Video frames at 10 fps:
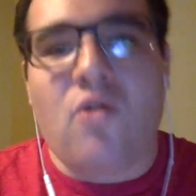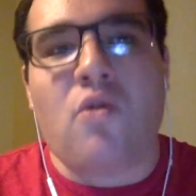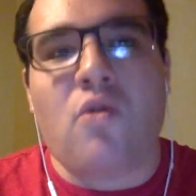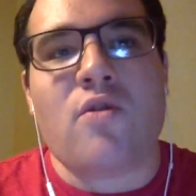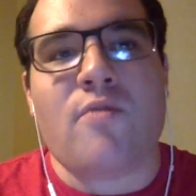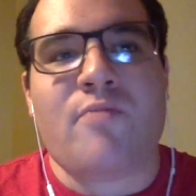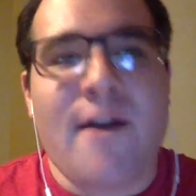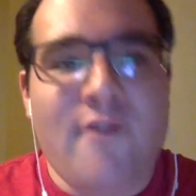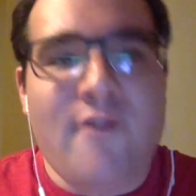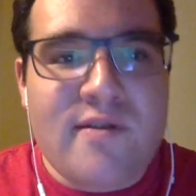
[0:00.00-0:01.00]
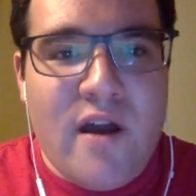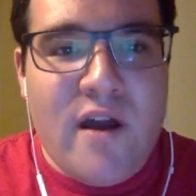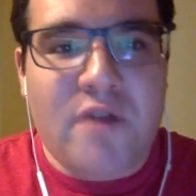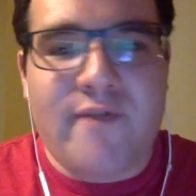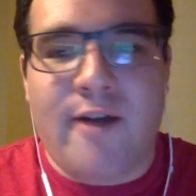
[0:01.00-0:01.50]
or cover
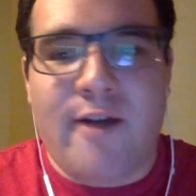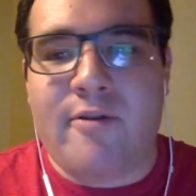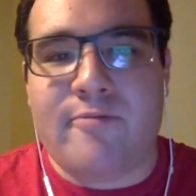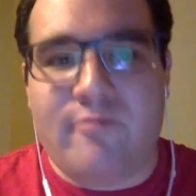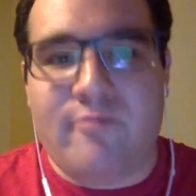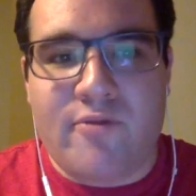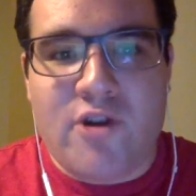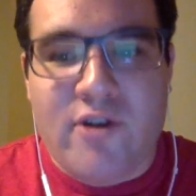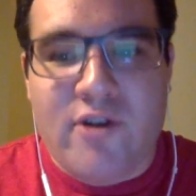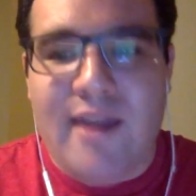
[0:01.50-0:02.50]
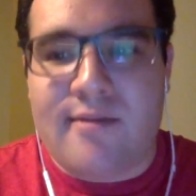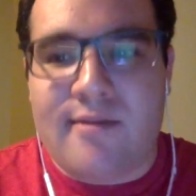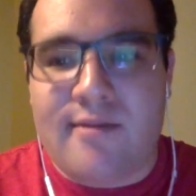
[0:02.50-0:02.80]
songs that would showcase